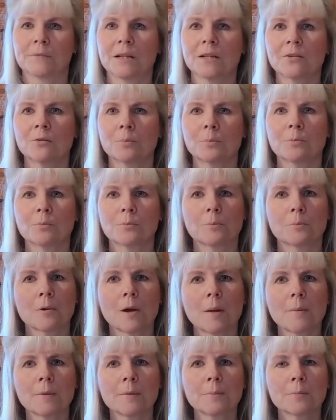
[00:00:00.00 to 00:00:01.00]
It's
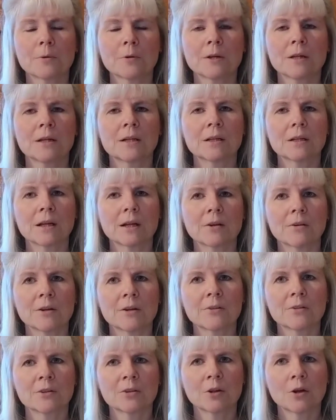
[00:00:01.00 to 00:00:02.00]
probably pretty
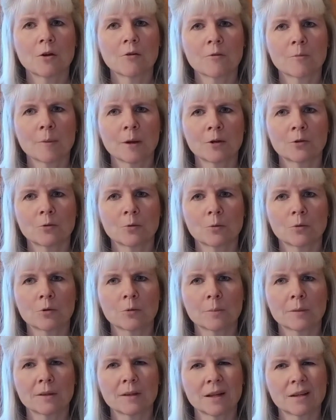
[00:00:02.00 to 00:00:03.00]
glary to look over my
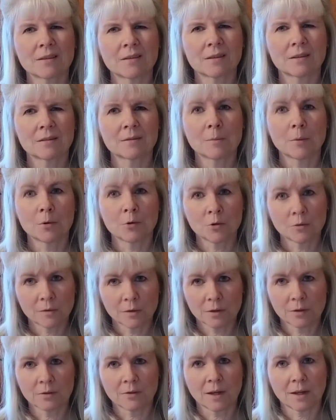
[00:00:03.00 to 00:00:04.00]
shoulder, but that's because most of
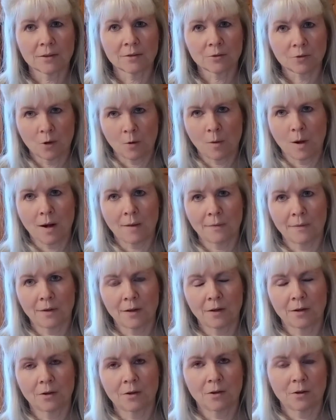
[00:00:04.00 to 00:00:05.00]
it looks like snow out
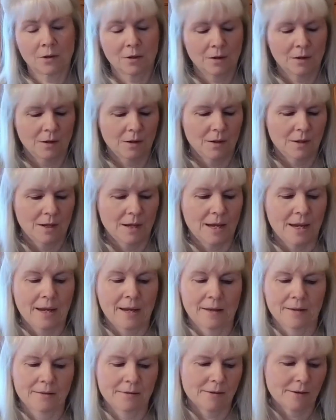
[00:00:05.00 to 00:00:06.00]
there.
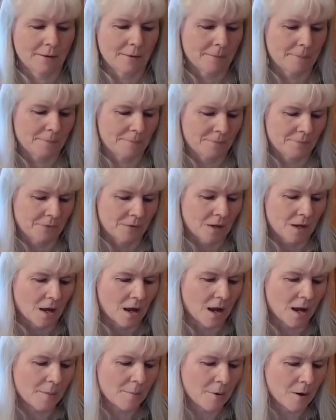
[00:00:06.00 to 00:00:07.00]
And
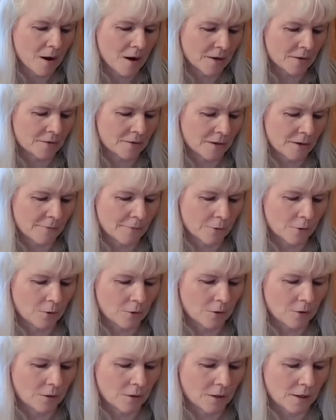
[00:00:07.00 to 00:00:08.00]
I bought
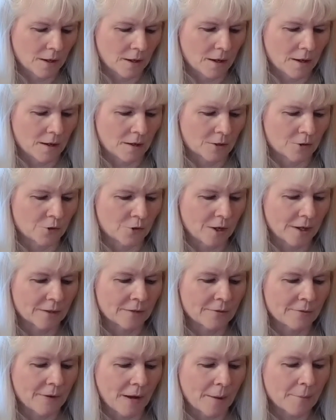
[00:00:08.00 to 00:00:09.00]
several
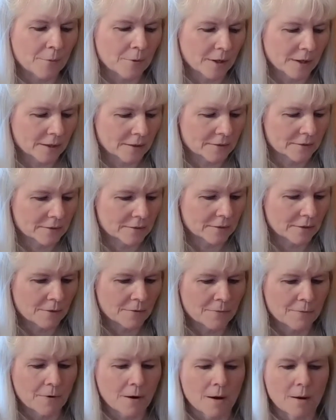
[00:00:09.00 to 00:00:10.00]
checked fabrics
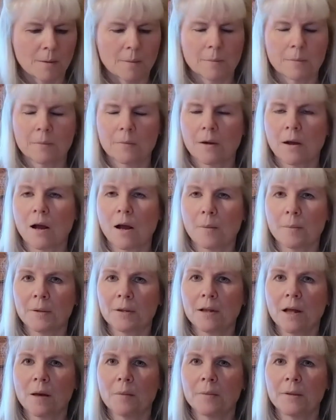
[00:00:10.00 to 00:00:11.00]
from
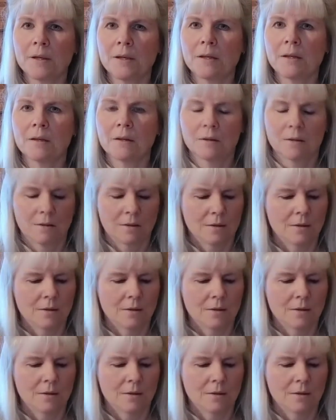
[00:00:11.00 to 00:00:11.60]
Hobby Lobby,